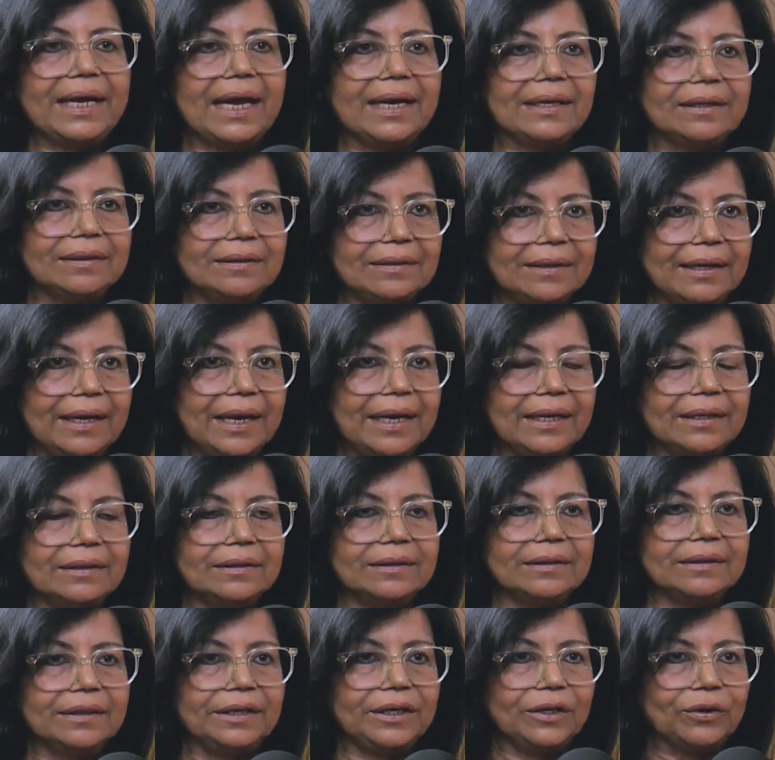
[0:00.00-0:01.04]
and
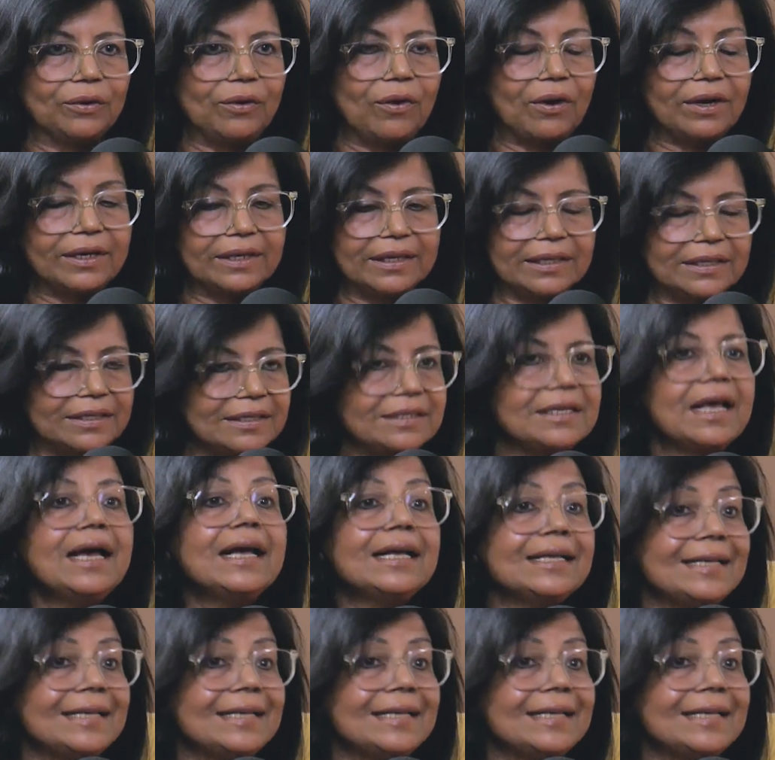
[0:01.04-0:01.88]
the neocortex.